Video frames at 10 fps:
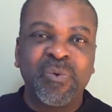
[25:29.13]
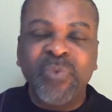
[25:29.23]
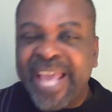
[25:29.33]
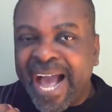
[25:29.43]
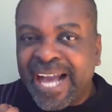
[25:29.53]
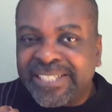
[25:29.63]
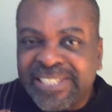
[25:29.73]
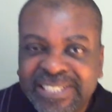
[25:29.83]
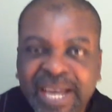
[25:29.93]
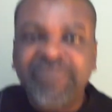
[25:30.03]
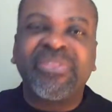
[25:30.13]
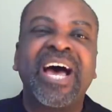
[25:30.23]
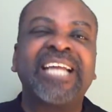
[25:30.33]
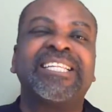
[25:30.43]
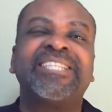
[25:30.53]
We accept
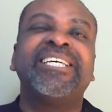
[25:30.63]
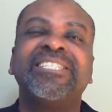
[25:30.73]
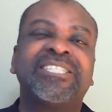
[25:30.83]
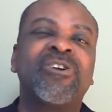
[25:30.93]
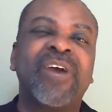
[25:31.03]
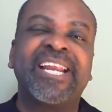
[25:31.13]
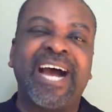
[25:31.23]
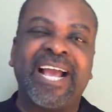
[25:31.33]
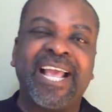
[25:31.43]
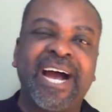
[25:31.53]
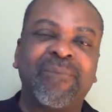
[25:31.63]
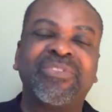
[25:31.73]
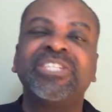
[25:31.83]
that this great I am,